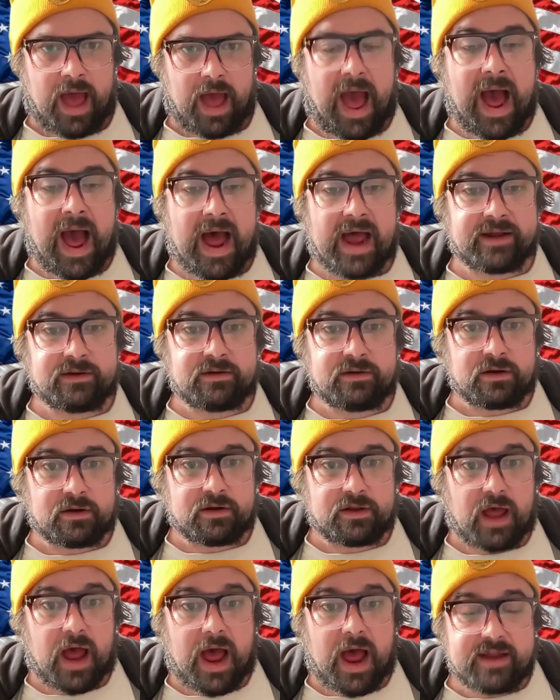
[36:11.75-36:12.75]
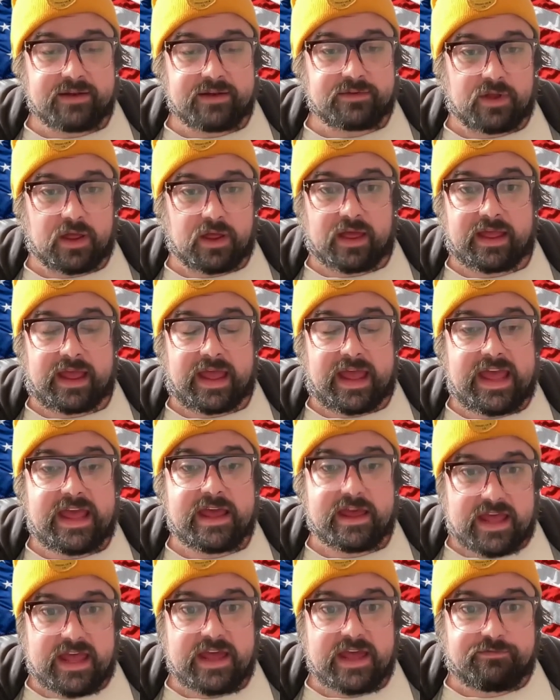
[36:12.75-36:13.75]
on
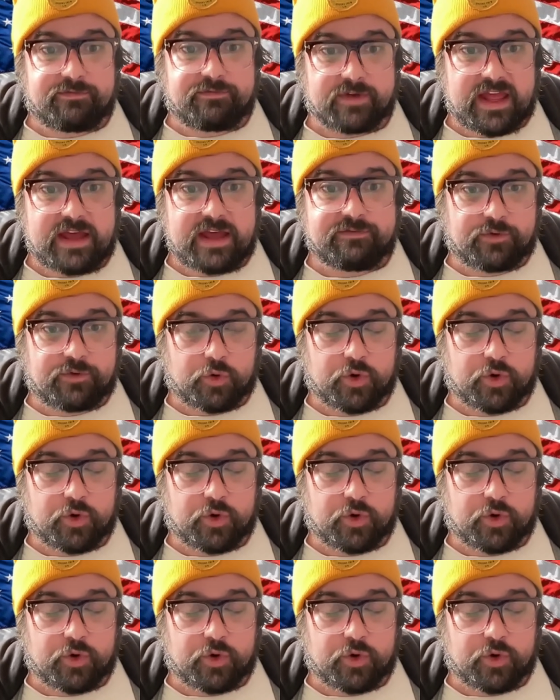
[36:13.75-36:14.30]
if